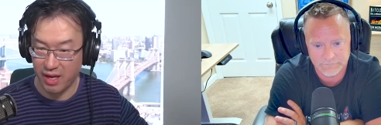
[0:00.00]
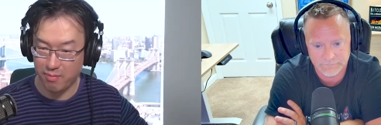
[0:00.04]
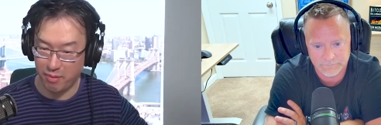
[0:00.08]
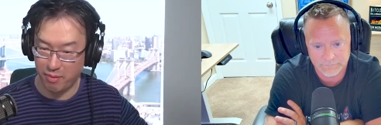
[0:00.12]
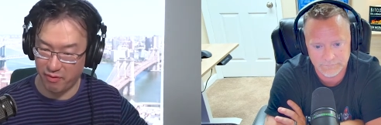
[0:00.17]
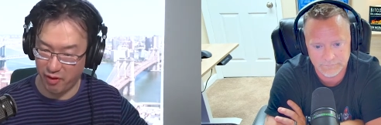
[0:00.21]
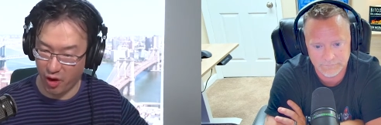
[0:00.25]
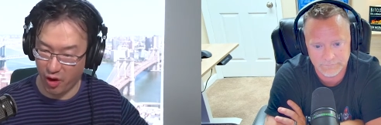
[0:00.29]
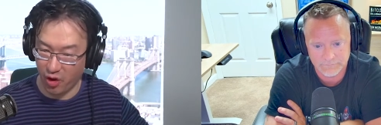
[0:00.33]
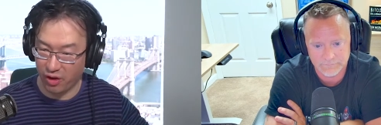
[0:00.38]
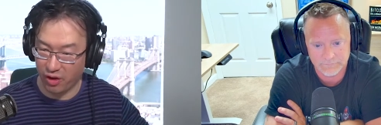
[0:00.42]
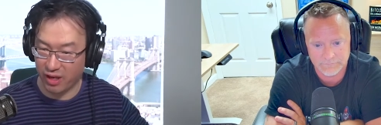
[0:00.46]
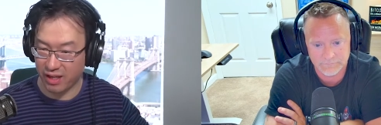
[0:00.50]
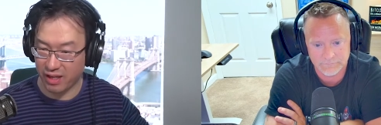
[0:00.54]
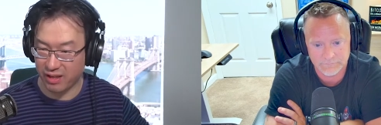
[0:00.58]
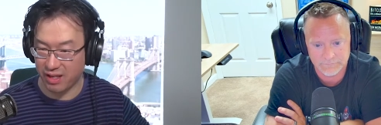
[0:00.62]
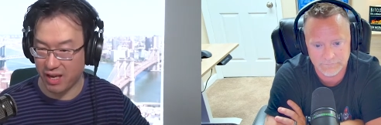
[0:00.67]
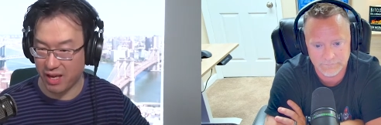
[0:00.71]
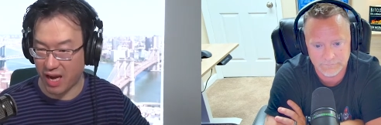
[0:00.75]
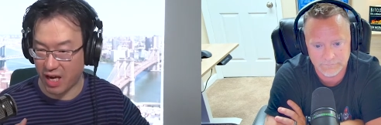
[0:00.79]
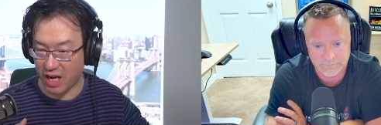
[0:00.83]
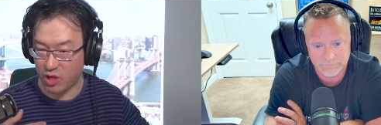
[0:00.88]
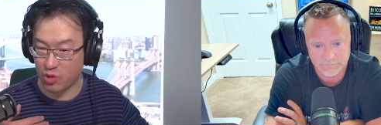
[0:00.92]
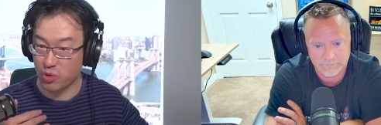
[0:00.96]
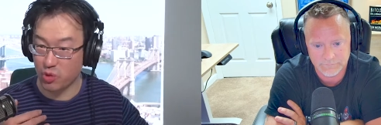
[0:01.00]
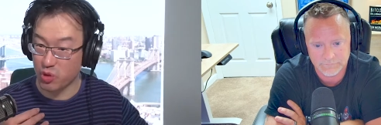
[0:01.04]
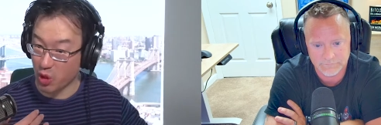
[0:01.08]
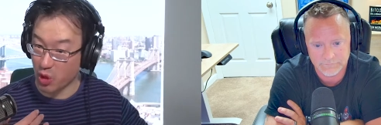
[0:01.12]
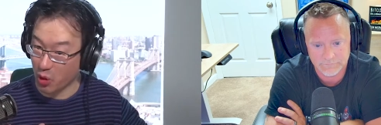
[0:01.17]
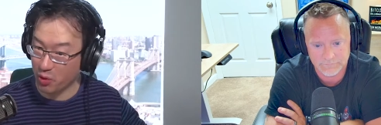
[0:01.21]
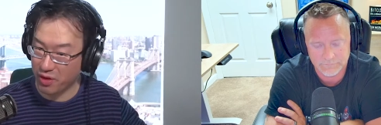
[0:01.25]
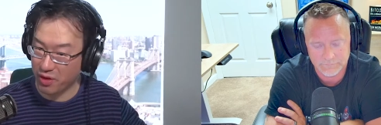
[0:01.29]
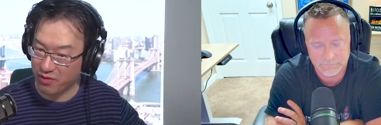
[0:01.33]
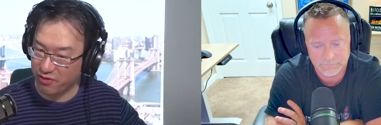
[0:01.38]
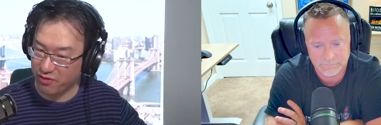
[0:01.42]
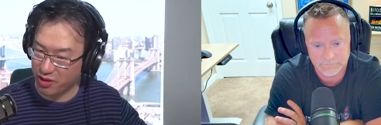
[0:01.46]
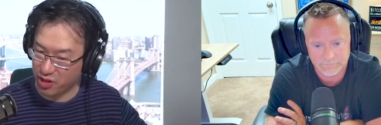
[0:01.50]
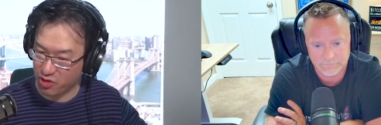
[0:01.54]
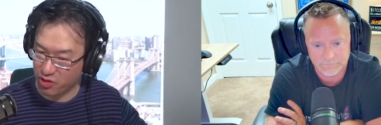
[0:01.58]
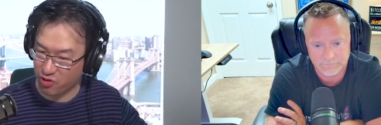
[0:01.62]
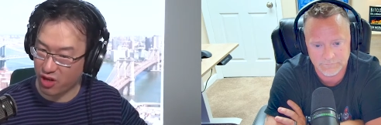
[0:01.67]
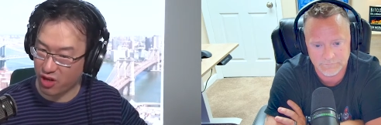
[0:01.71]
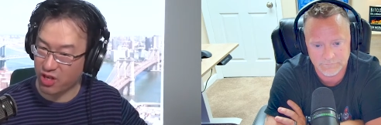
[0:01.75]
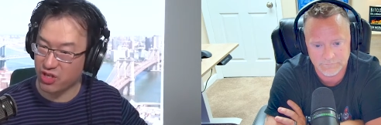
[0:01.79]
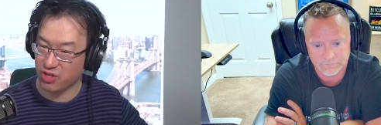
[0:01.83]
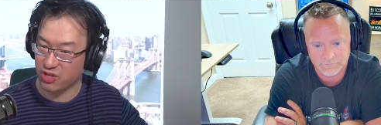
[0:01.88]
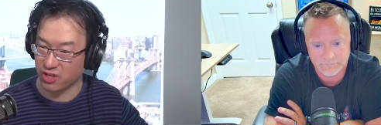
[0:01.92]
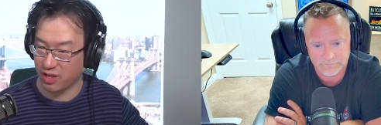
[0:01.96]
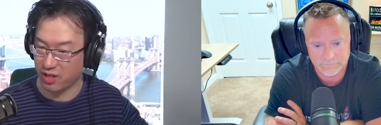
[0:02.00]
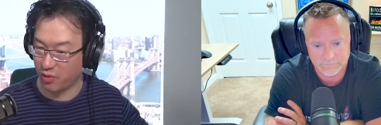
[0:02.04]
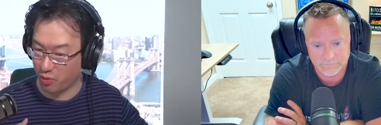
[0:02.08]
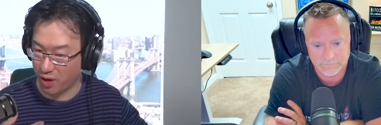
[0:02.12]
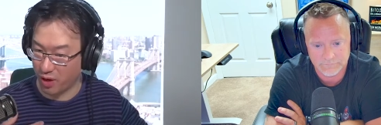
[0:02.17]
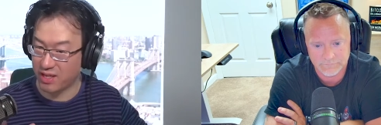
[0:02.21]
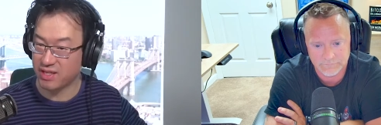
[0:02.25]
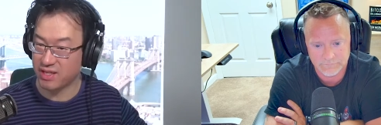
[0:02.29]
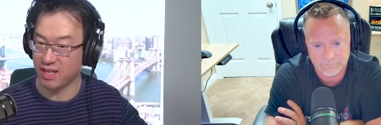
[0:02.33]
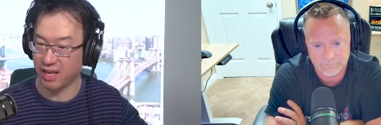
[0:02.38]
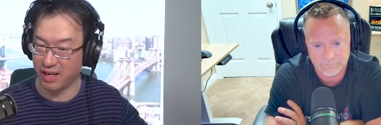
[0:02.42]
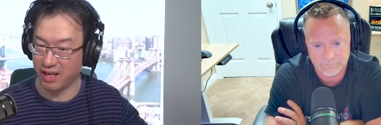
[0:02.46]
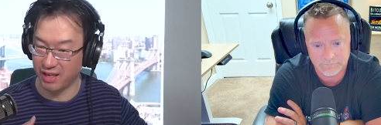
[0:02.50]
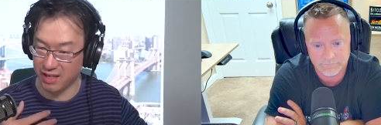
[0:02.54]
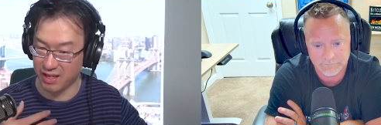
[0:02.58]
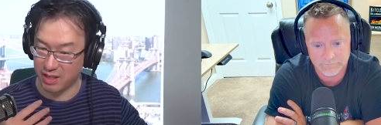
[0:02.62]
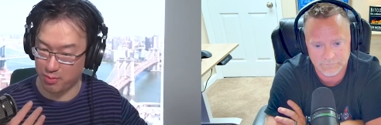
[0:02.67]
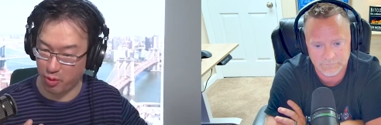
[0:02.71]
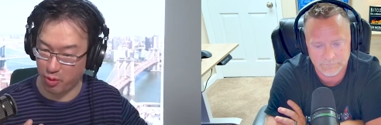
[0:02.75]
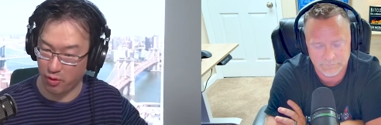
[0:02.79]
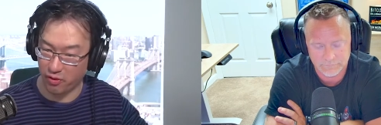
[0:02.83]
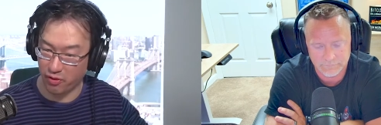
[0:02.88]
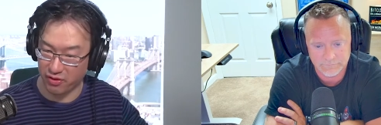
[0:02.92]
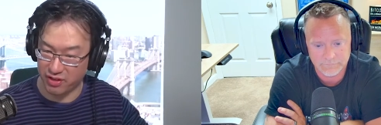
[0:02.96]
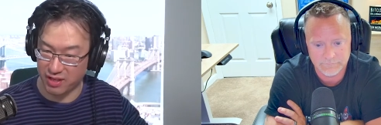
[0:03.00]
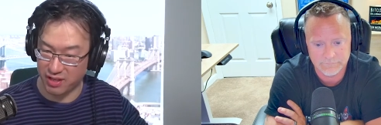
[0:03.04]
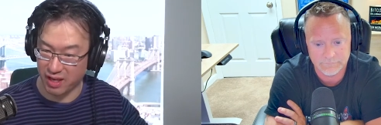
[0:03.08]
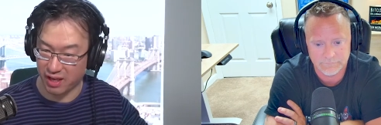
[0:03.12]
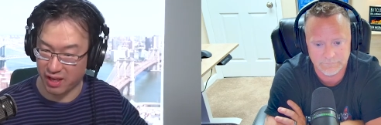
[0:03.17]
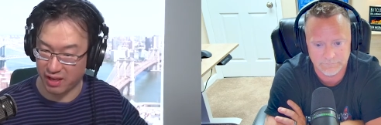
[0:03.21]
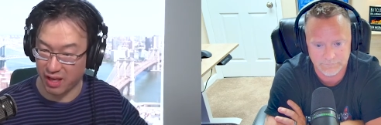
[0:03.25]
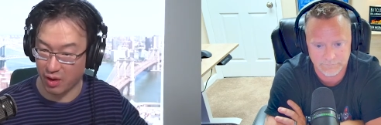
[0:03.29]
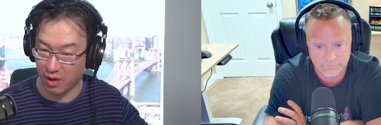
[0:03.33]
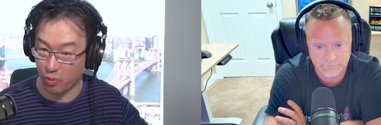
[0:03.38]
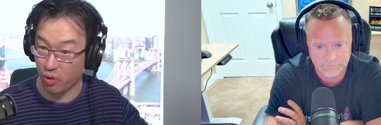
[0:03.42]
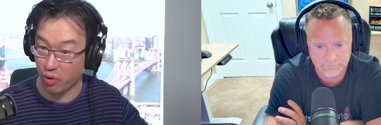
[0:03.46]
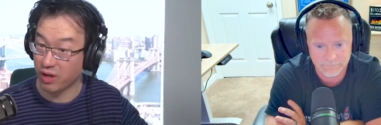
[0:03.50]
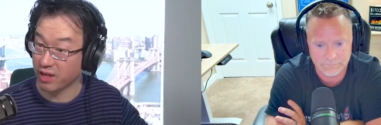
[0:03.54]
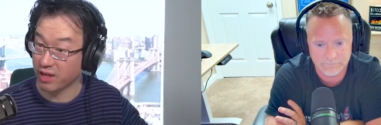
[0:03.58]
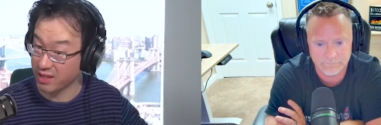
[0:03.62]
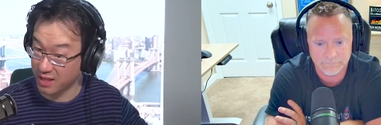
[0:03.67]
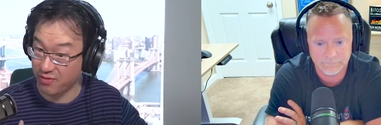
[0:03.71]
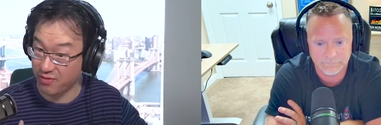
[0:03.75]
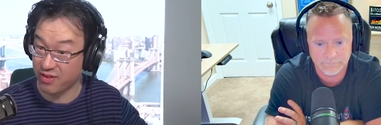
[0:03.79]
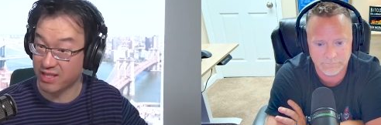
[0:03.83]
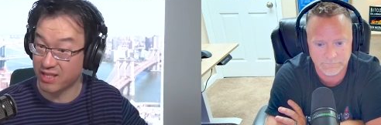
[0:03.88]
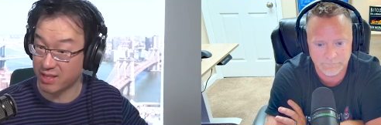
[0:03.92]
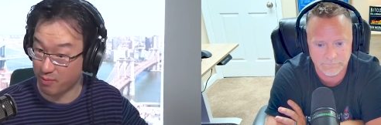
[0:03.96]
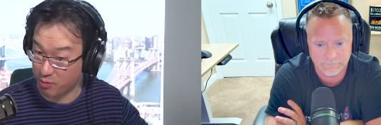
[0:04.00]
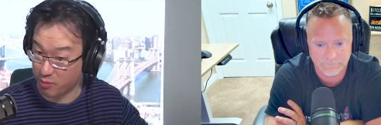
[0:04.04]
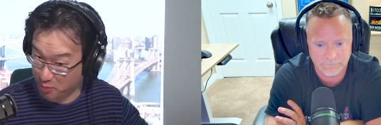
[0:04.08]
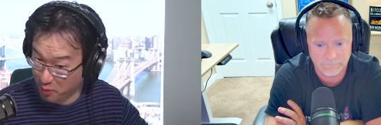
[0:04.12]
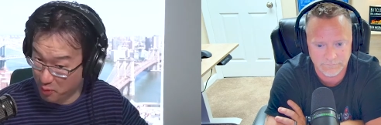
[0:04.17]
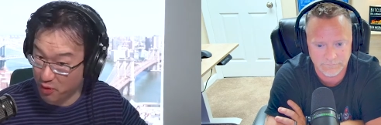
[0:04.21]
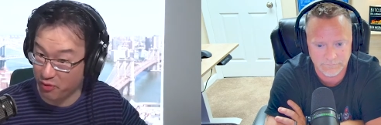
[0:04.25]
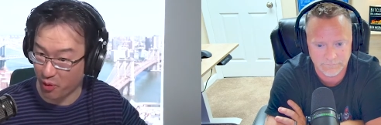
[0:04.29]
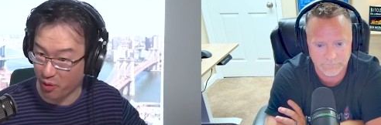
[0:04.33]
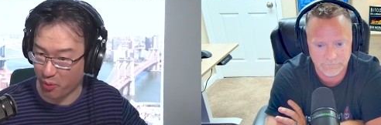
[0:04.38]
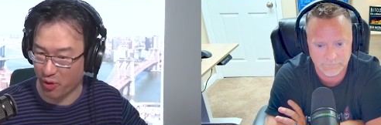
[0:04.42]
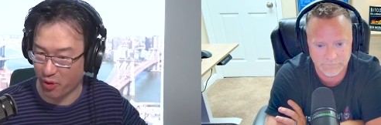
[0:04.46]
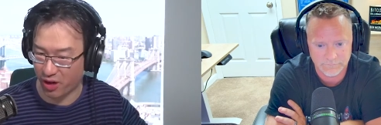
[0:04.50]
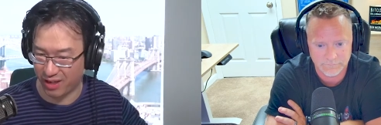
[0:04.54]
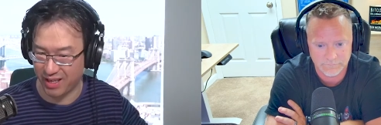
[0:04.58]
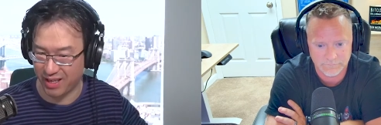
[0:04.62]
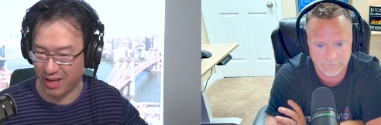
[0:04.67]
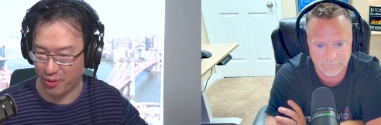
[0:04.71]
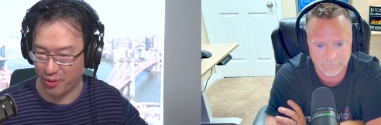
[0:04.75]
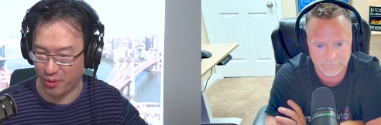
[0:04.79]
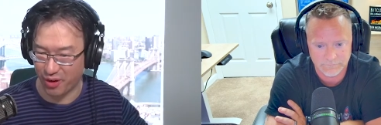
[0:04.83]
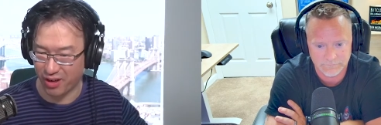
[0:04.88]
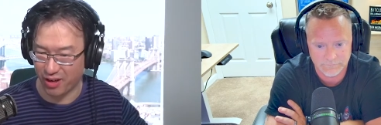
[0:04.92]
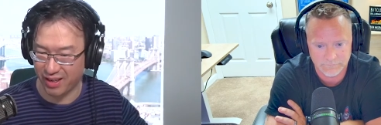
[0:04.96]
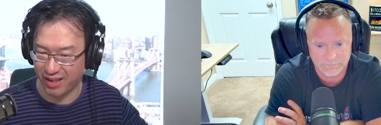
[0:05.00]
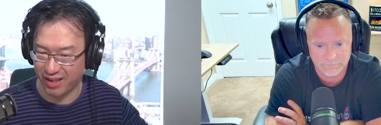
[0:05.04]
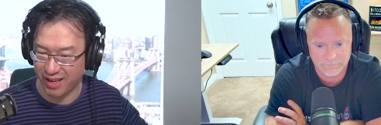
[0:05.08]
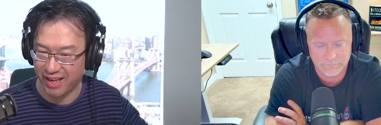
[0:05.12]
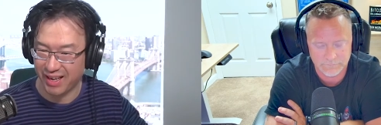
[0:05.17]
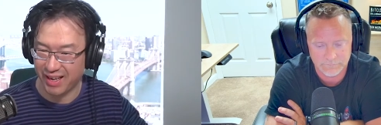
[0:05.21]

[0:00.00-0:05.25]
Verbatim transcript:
Speaker 1: But if you look at the actual node infrastructure that runs a lot of these proof of stake networks, and even some proof of work network,